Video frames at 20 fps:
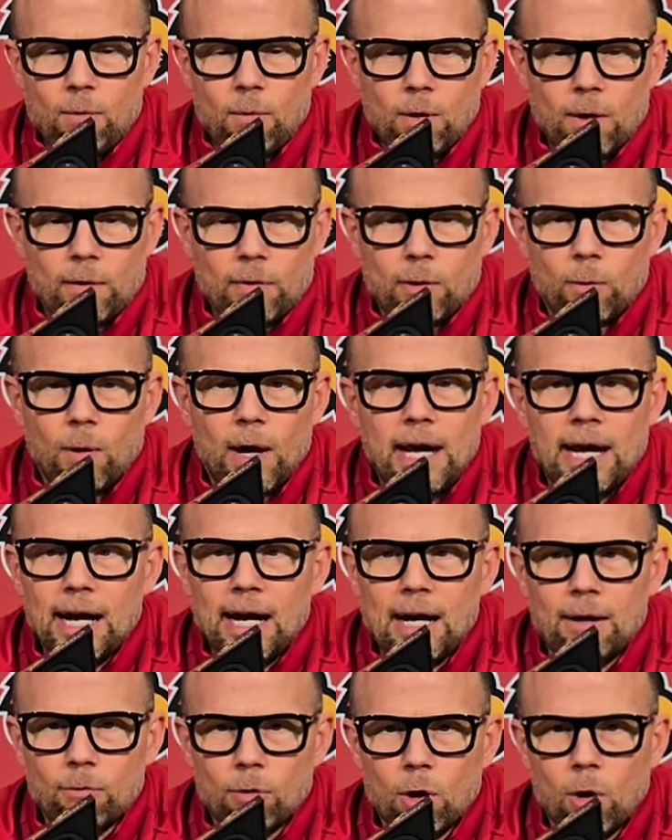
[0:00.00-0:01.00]
way
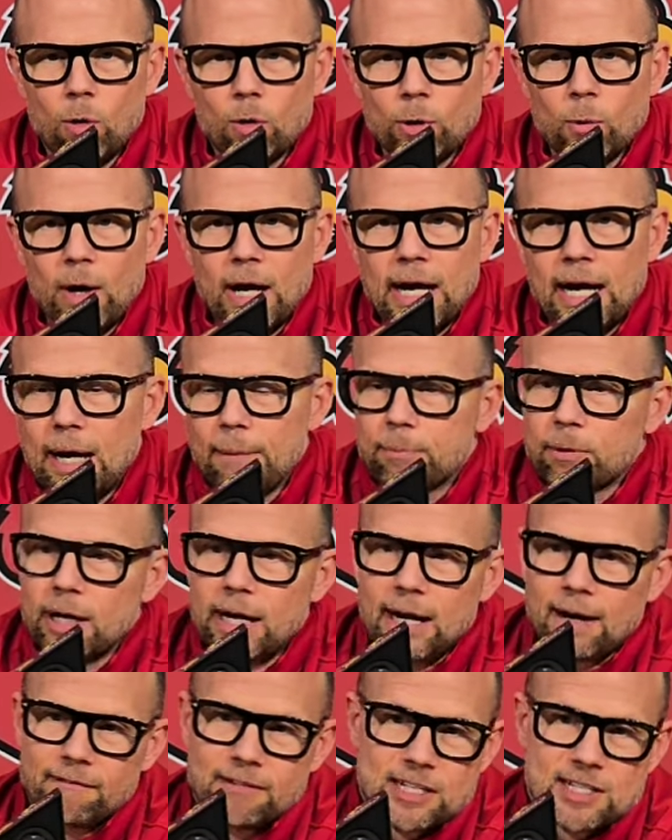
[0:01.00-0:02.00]
I roll and the way I
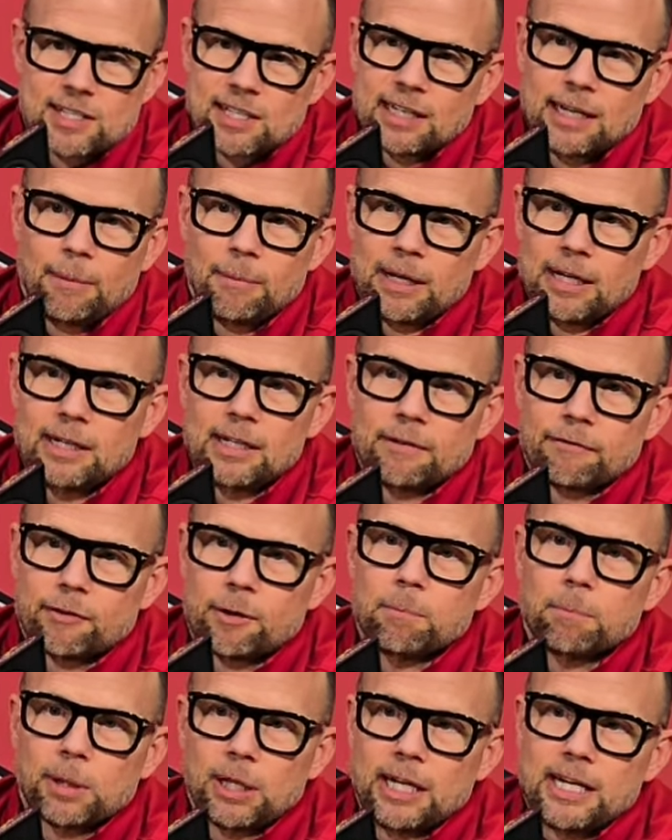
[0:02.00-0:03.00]
operate, obviously, I'm at a
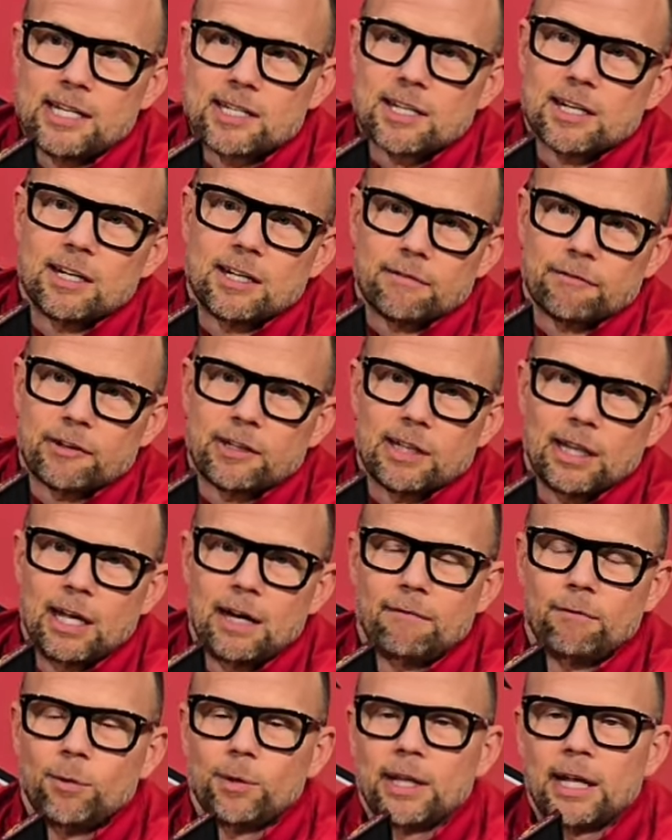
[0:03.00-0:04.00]
different place and a different
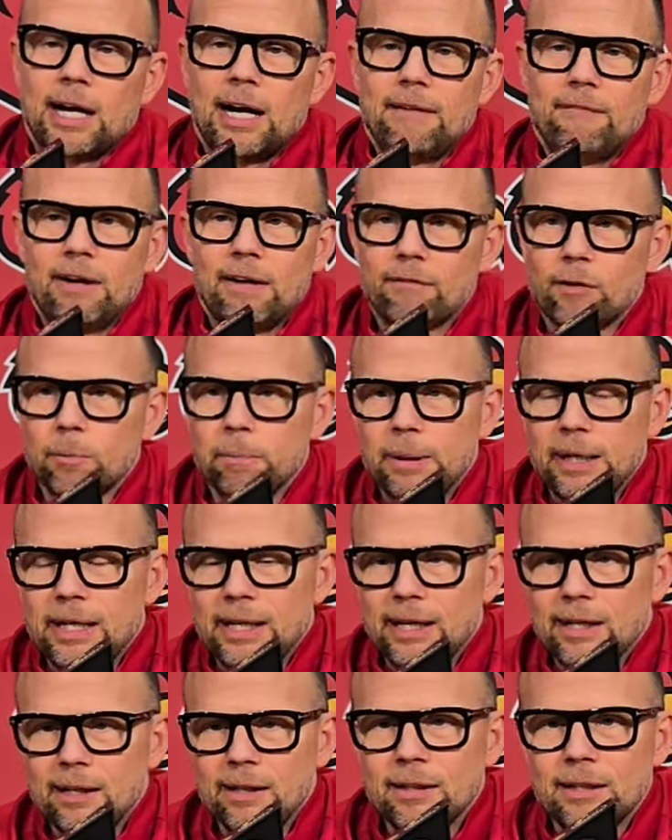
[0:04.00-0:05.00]
level than I've ever
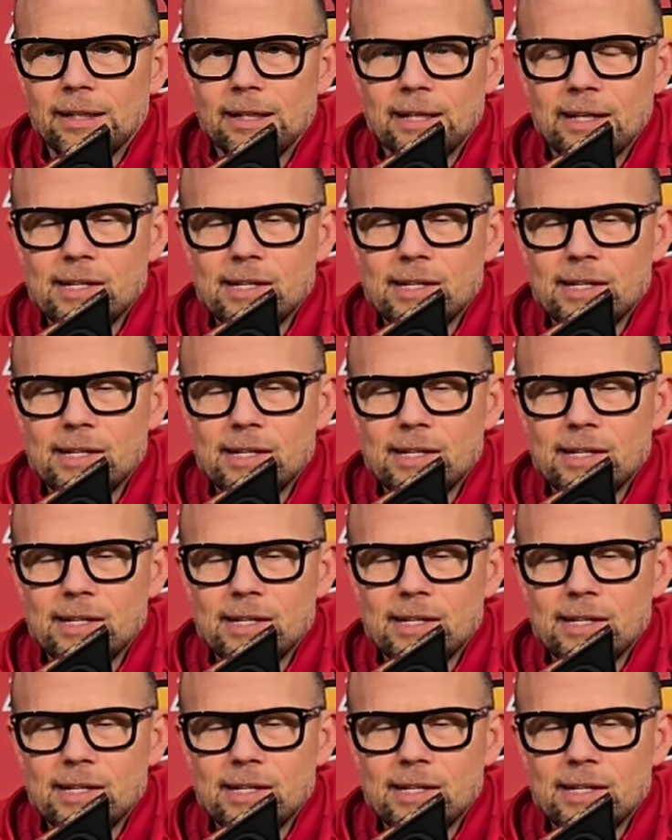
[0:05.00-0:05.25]
been,